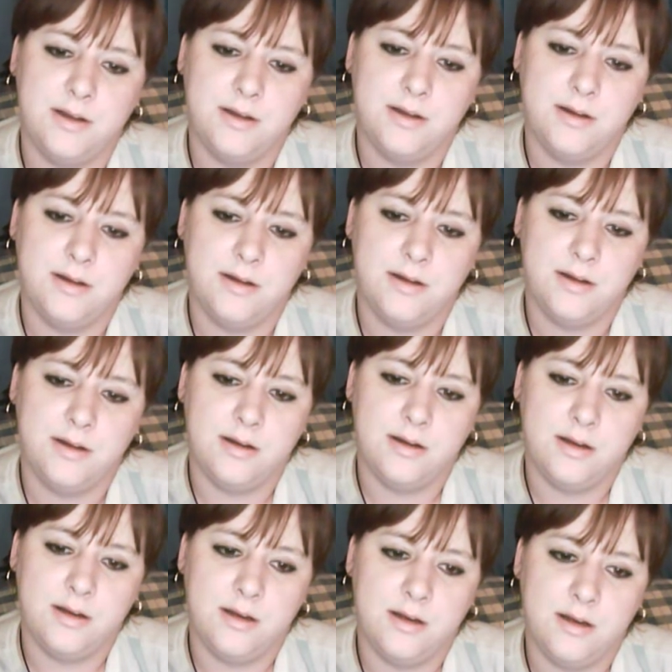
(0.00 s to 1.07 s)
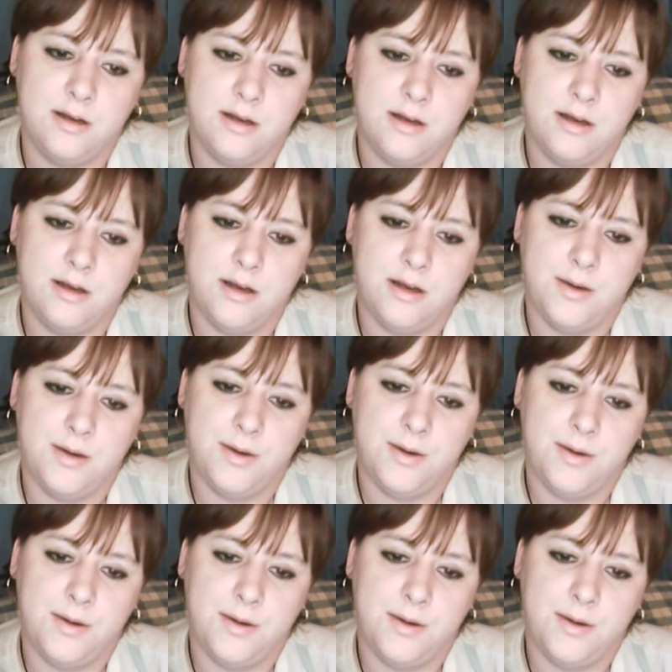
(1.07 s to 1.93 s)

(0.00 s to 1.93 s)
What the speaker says: (silence)